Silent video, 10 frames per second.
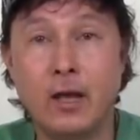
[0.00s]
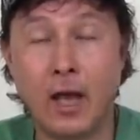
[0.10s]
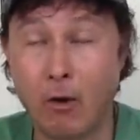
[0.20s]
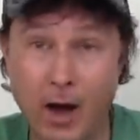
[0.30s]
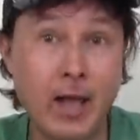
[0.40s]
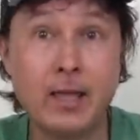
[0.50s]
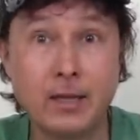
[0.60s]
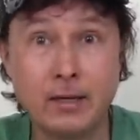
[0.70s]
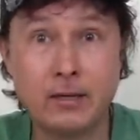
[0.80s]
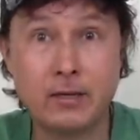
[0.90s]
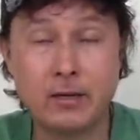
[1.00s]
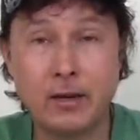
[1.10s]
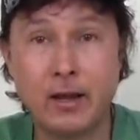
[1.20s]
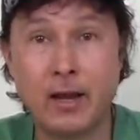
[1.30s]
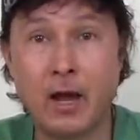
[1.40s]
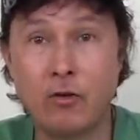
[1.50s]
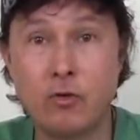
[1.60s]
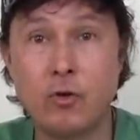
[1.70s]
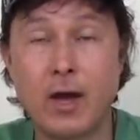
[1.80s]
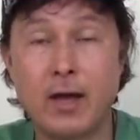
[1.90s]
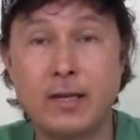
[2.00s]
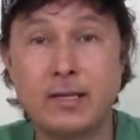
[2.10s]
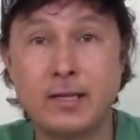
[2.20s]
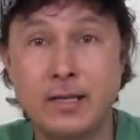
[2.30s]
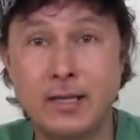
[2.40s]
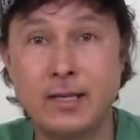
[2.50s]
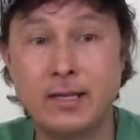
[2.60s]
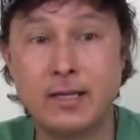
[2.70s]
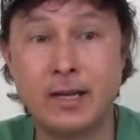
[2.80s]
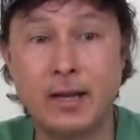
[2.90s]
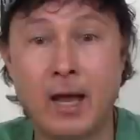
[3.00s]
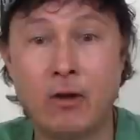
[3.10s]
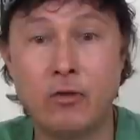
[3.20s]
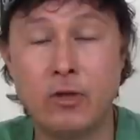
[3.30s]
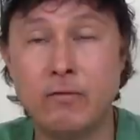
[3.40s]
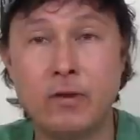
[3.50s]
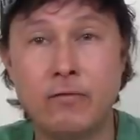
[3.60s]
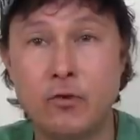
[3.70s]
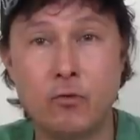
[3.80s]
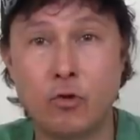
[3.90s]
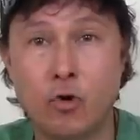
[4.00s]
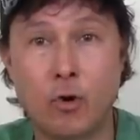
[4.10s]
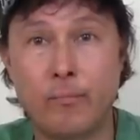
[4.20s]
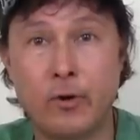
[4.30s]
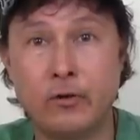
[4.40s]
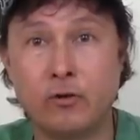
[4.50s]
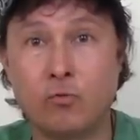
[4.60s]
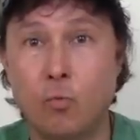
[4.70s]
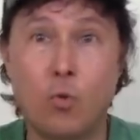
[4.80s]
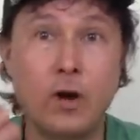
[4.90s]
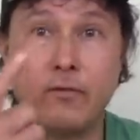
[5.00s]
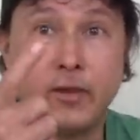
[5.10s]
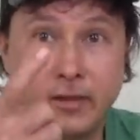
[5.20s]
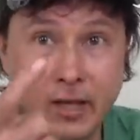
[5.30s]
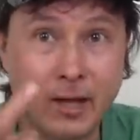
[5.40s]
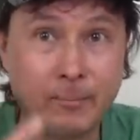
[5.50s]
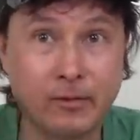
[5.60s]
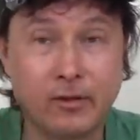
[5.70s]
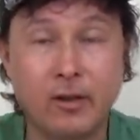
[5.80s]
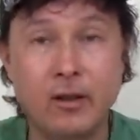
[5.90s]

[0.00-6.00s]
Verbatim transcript: how I eat and how you guys could eat and how even if you incorporate just one of the tips